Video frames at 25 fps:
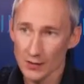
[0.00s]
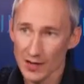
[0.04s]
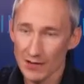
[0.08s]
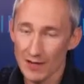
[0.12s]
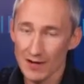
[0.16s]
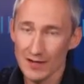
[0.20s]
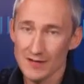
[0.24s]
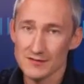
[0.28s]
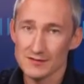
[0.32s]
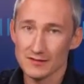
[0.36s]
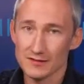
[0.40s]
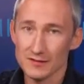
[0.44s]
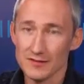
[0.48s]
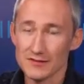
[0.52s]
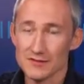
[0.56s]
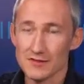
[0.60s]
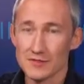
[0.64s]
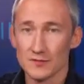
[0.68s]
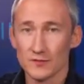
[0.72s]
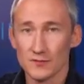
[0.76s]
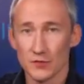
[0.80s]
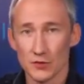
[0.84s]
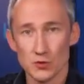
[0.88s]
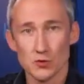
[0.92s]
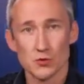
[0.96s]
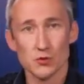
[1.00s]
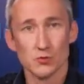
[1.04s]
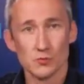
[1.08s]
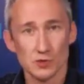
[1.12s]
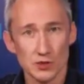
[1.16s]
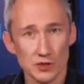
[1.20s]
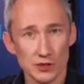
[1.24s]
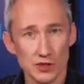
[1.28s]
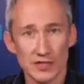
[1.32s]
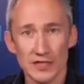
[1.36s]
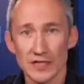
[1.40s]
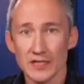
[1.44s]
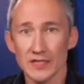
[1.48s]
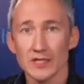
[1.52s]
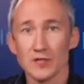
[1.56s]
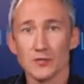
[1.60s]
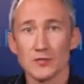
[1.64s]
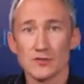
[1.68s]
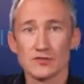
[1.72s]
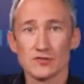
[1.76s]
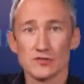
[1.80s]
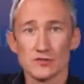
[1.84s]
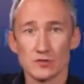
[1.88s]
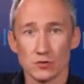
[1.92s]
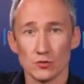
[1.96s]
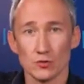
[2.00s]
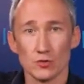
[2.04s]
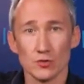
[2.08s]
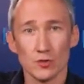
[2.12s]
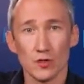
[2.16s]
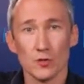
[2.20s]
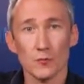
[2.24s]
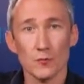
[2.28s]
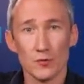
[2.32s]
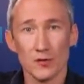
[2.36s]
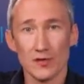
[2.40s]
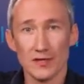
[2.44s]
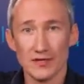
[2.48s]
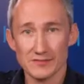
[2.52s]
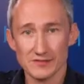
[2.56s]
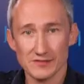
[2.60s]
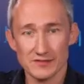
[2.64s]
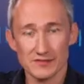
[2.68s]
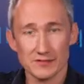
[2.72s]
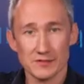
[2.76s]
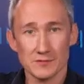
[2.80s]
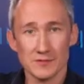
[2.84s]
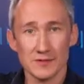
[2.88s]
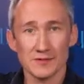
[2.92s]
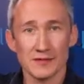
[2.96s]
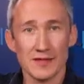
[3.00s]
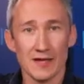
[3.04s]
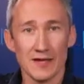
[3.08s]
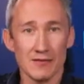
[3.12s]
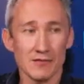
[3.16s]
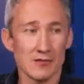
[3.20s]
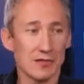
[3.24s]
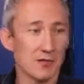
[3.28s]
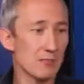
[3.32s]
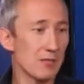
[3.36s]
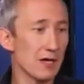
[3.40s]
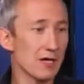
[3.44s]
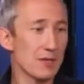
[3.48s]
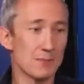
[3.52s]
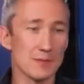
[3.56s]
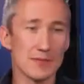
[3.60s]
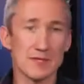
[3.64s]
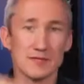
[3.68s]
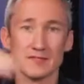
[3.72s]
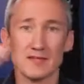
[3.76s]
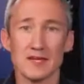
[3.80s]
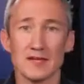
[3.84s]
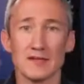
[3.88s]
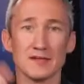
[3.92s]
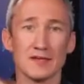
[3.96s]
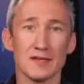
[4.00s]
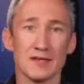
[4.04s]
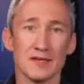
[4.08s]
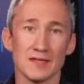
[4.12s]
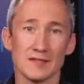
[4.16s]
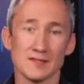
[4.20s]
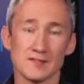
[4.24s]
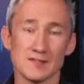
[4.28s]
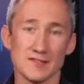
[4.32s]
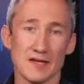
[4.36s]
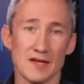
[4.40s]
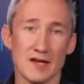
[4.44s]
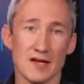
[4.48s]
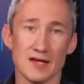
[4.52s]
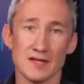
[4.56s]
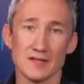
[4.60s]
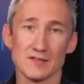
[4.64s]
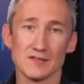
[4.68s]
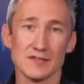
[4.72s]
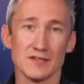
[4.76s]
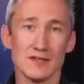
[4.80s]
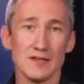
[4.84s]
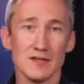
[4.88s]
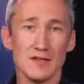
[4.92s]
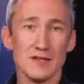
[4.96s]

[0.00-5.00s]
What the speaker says: isolated virtual machine, you install an operating system in there, and it might be 10 gig in size.